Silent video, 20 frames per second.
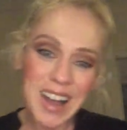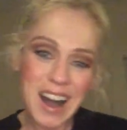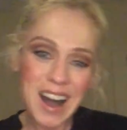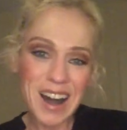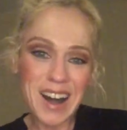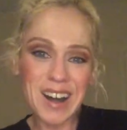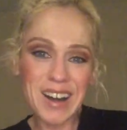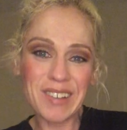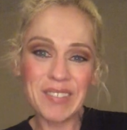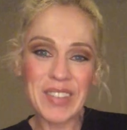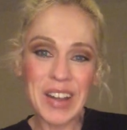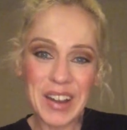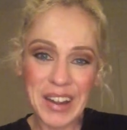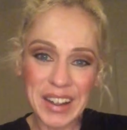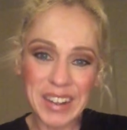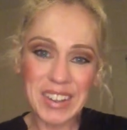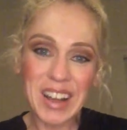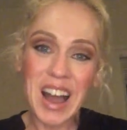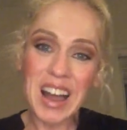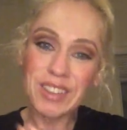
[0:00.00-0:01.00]
All
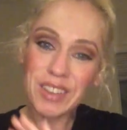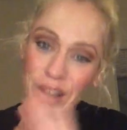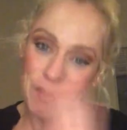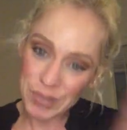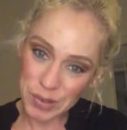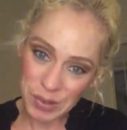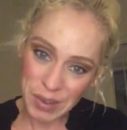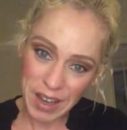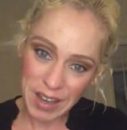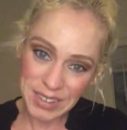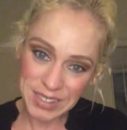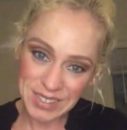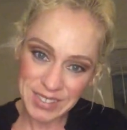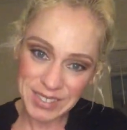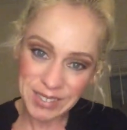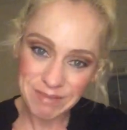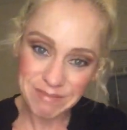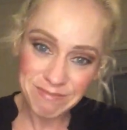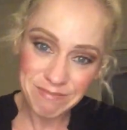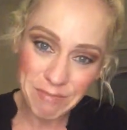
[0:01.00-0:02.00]
right. I love you
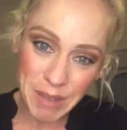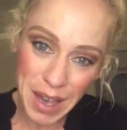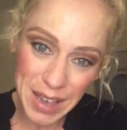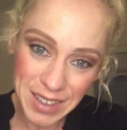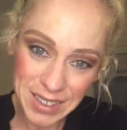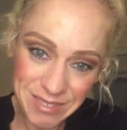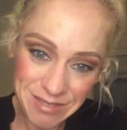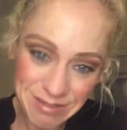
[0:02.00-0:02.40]
guys. Bye.